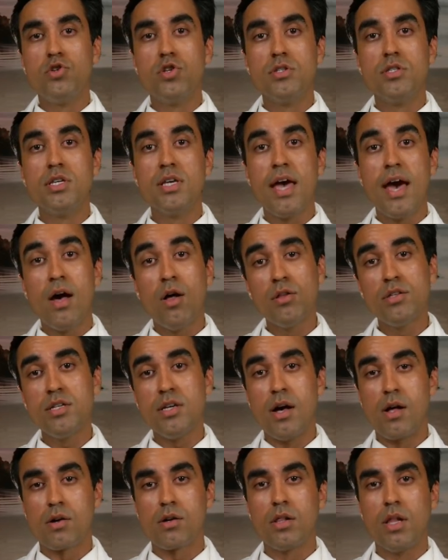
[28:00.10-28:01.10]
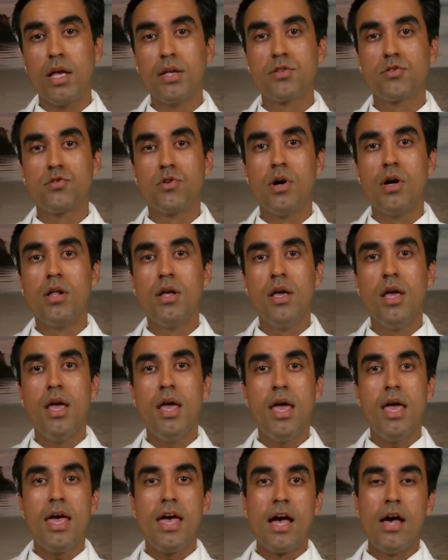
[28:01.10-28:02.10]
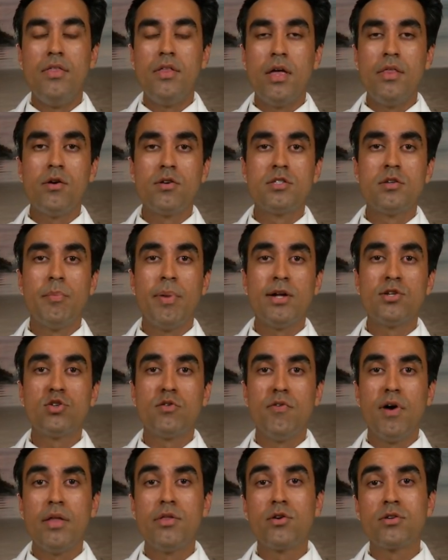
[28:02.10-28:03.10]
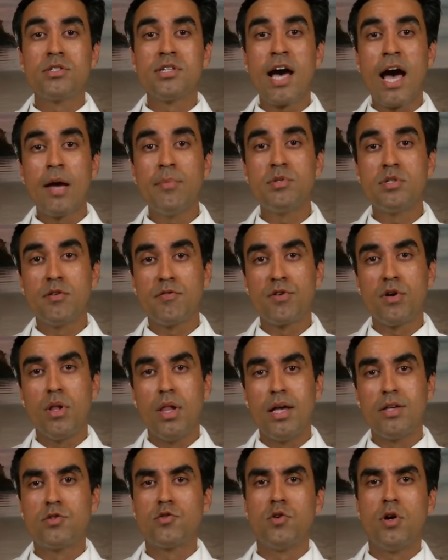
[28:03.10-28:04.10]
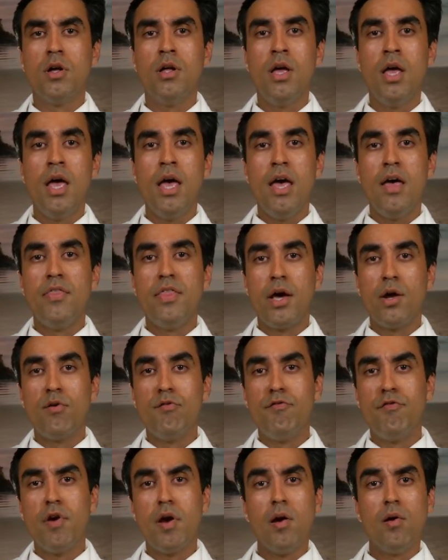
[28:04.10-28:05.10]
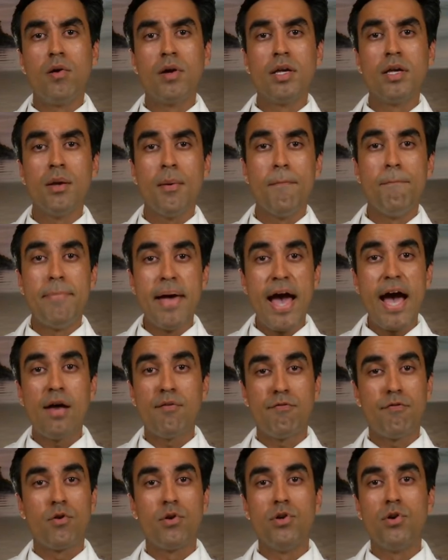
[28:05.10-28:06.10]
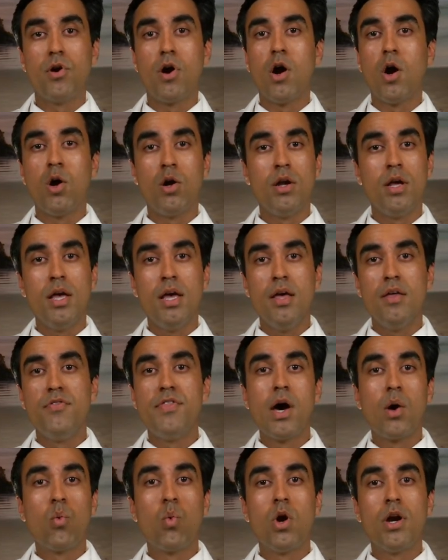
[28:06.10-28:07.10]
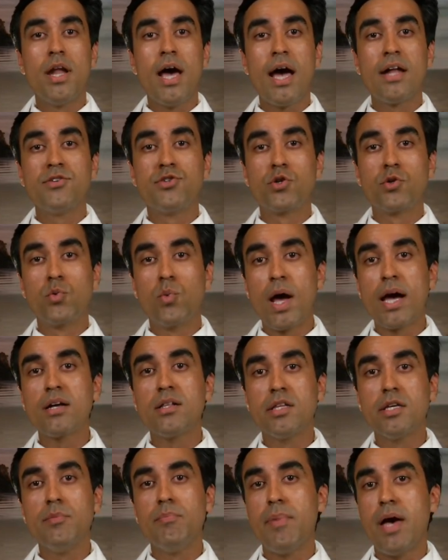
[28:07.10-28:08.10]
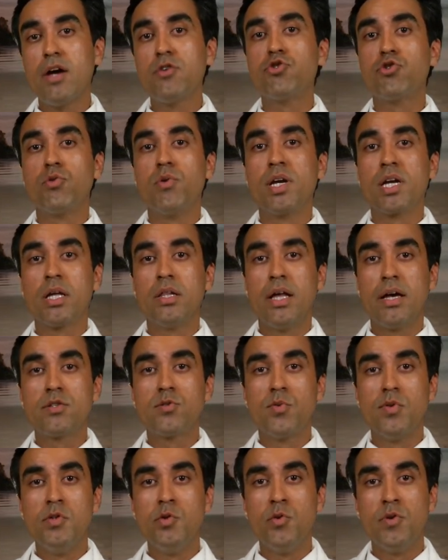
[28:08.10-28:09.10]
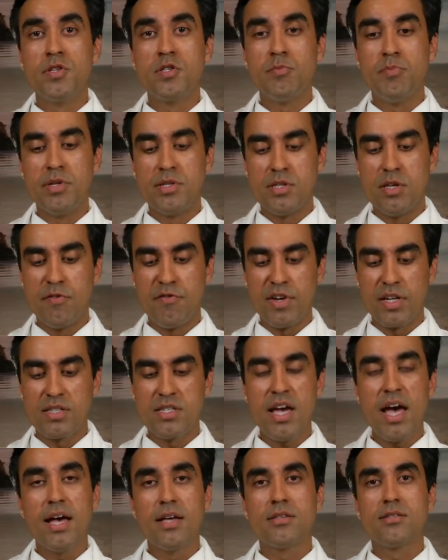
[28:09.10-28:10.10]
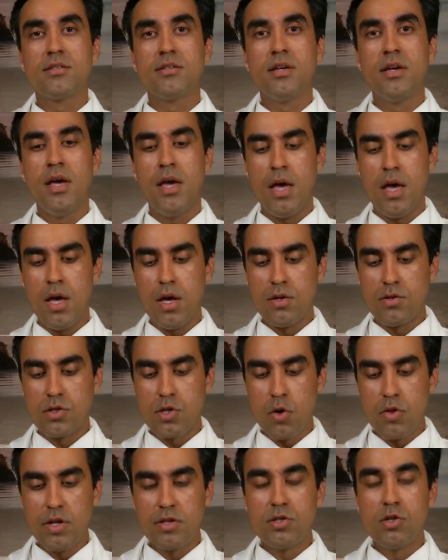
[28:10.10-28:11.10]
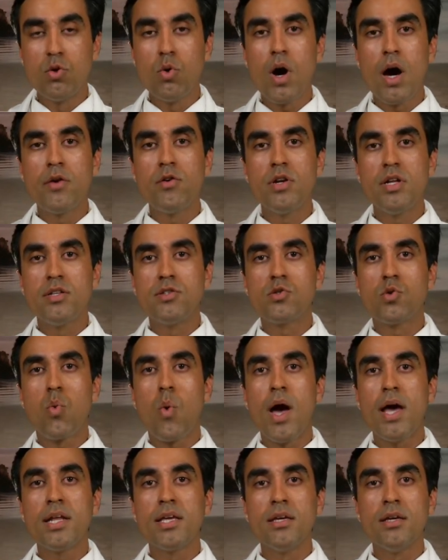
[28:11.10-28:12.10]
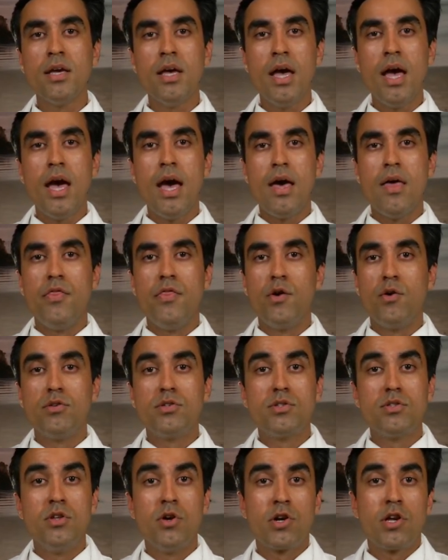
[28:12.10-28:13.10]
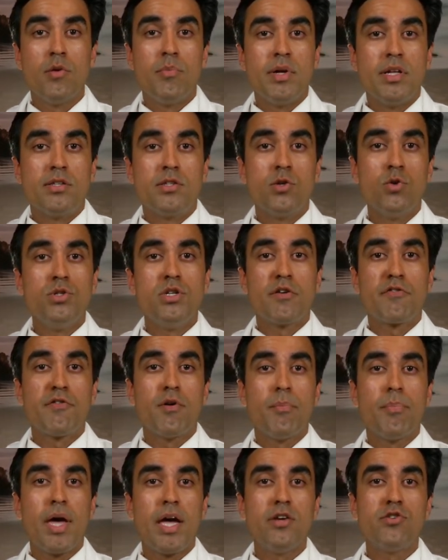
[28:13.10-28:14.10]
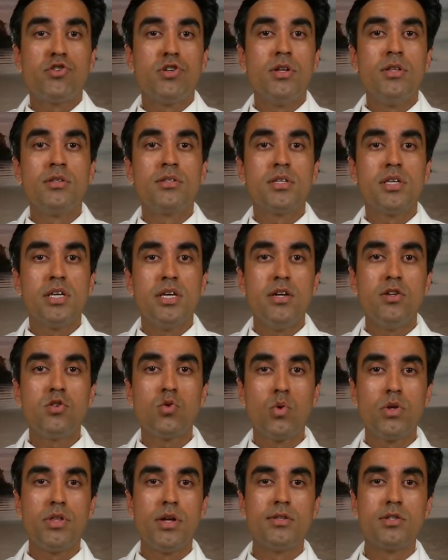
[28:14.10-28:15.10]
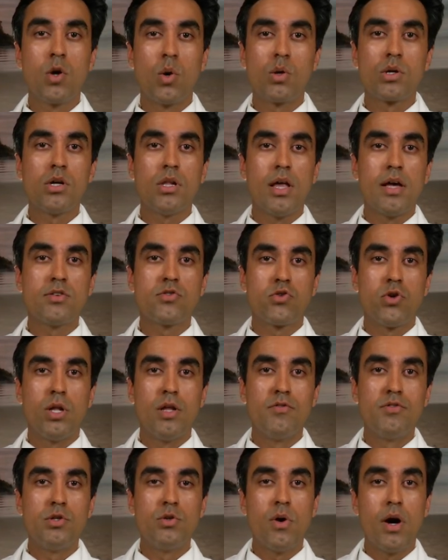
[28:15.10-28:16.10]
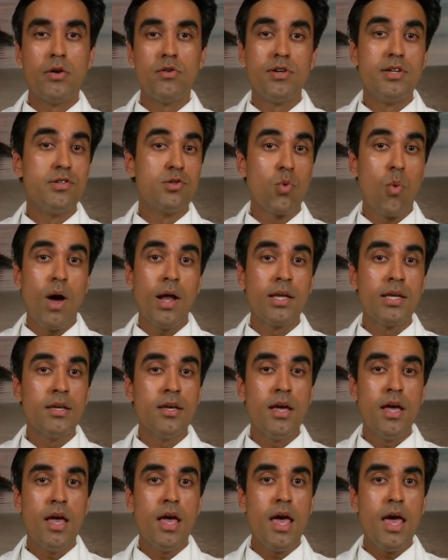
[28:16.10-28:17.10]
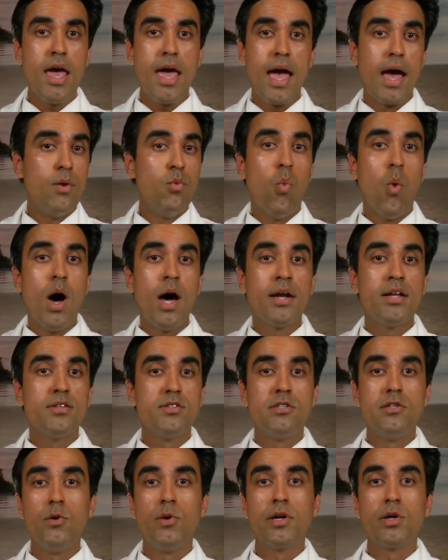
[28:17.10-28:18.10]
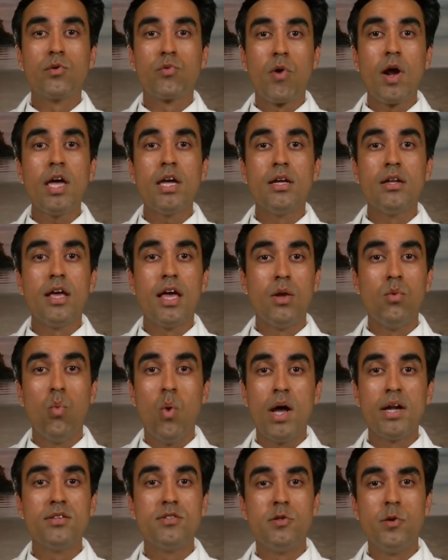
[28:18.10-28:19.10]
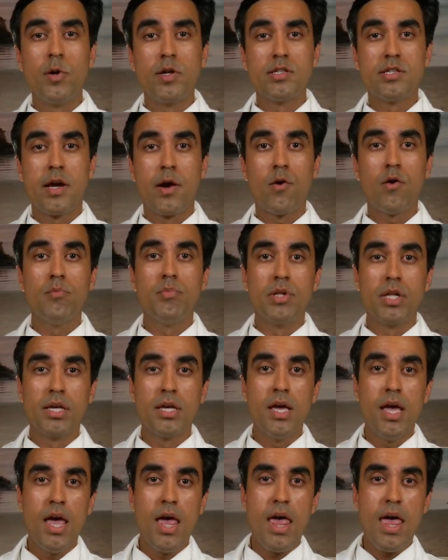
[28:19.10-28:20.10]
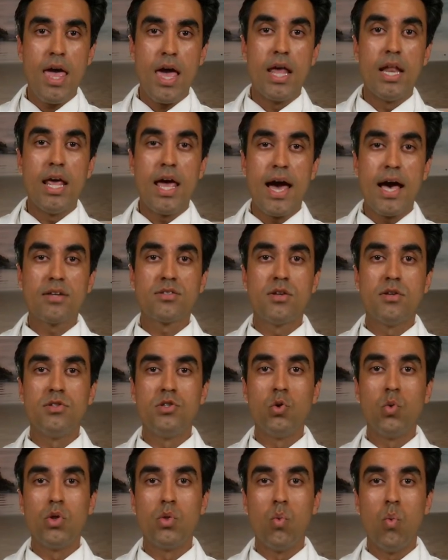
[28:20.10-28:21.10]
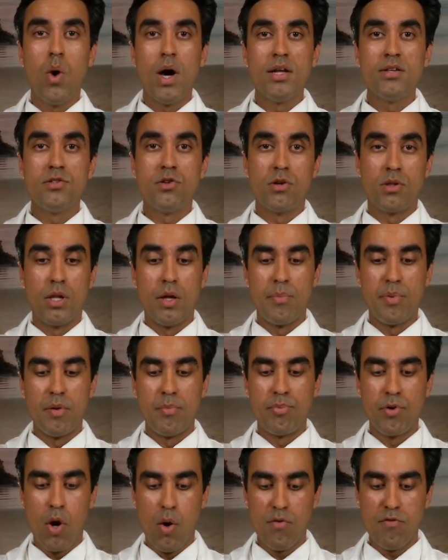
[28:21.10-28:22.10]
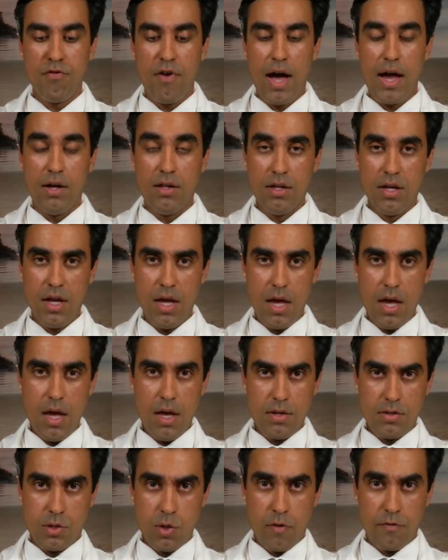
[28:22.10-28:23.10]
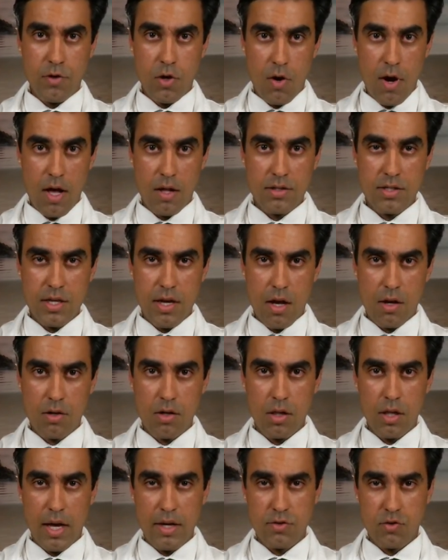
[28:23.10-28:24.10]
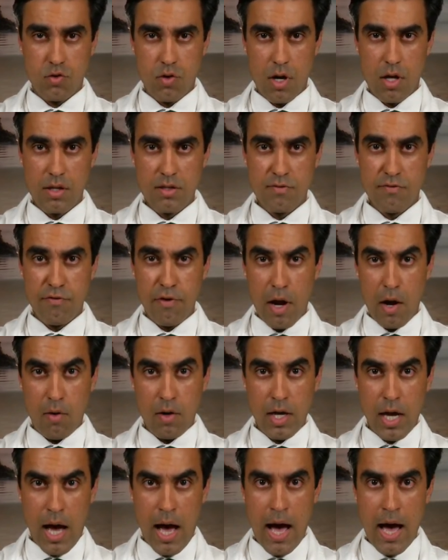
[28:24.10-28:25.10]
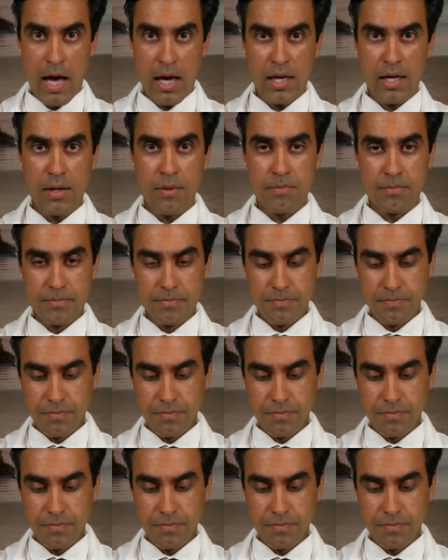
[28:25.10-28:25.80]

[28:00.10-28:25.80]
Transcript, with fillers: which is the LDL cholesterol. And then there's a bunch of other types of cholesterol that are very bad for your heart that we're not directly measuring unless we do a specific test. So the 220 there's, there could be two different patients, each with a total cholesterol of 220, and one is doing great and one is doing terribly. And it has to do with what is your lipid profile. So if your LDL cholesterol is very high,